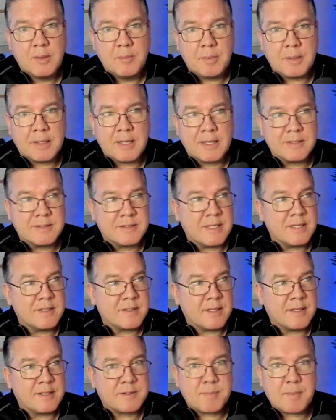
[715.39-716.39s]
because
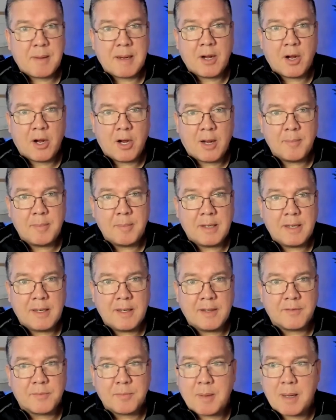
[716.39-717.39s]
these it's my hobby
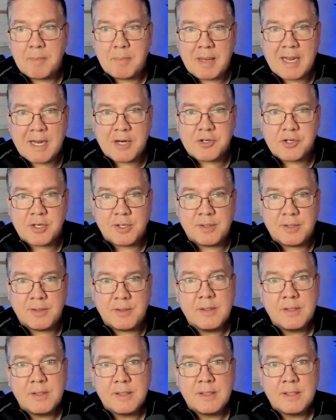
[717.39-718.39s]
it's my
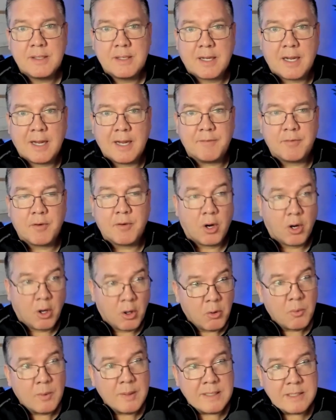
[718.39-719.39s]
passion i've
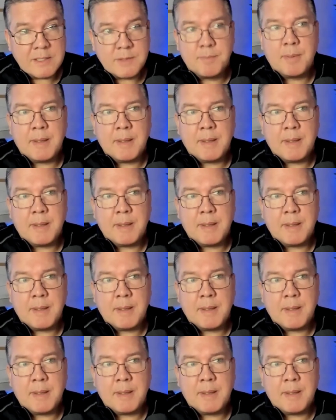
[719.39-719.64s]
always